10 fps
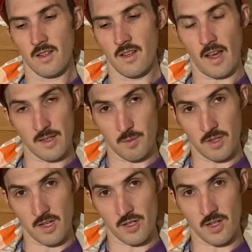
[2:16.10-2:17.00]

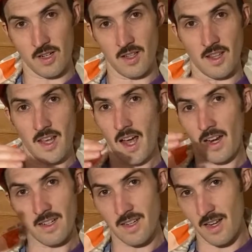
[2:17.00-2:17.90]
Expedition, and they had
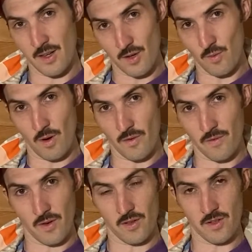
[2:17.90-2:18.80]
to take it one
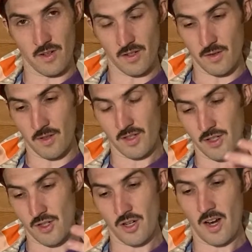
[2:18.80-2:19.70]
further and do this
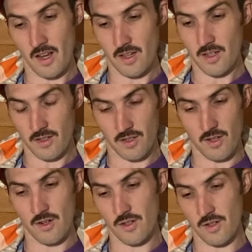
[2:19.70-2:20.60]
giant
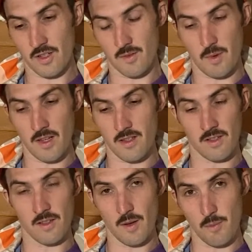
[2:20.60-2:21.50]
Excursion. It's
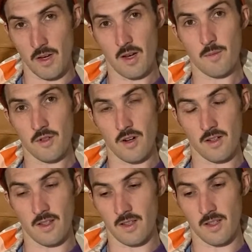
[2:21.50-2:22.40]
basically a pickup truck
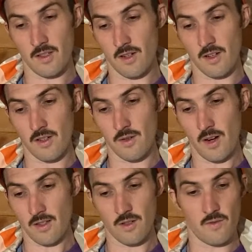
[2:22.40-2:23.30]
that they turned into an
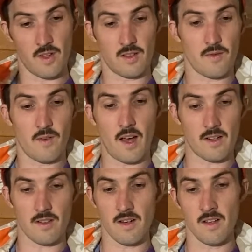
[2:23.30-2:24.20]
SUV at the
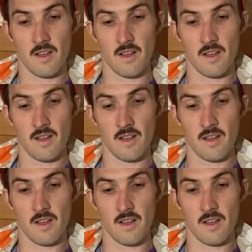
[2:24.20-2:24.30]
factory,